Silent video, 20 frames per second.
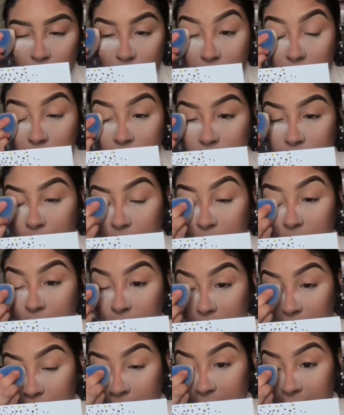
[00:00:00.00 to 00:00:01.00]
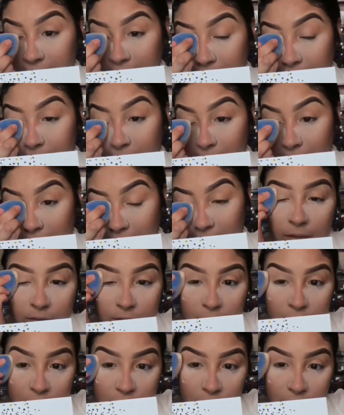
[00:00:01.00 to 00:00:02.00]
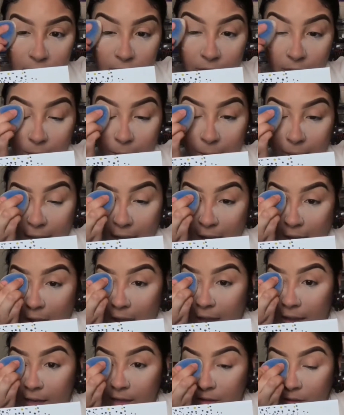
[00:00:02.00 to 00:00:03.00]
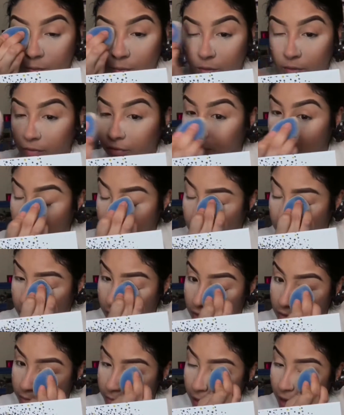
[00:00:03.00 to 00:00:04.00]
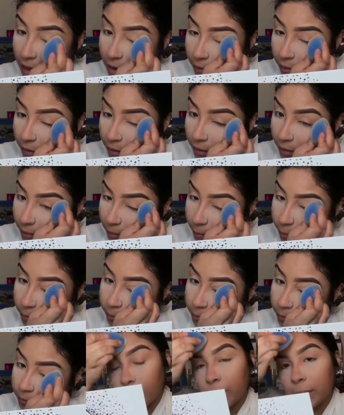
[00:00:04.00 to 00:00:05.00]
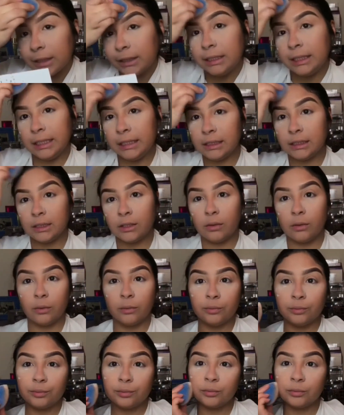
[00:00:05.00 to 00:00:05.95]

And I'm just gonna set my foundation around my eyes with this powder, my T-zone.